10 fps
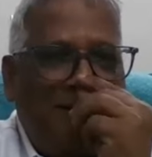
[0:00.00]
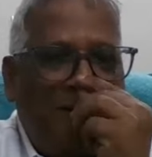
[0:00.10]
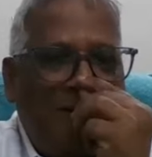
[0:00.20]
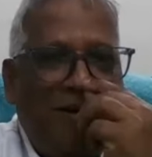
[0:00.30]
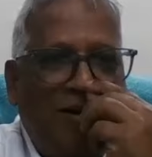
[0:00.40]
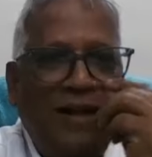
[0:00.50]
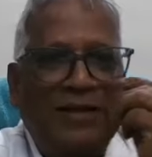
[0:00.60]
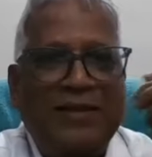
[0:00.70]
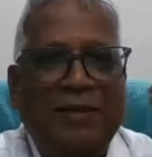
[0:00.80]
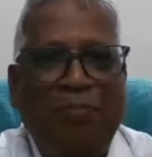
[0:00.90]
what's called
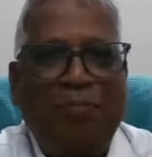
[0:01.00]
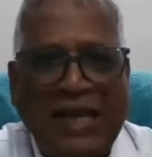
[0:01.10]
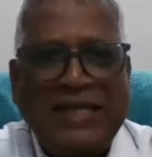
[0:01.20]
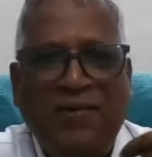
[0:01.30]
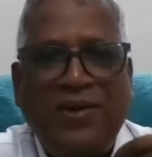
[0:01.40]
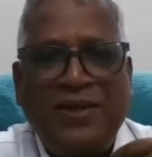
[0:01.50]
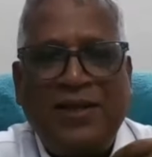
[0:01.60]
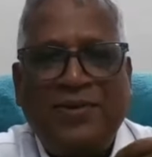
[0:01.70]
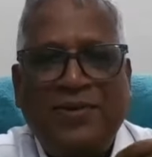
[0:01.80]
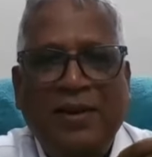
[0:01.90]
as, place
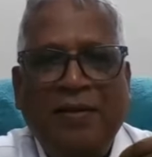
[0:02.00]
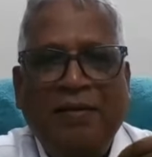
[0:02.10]
ourselves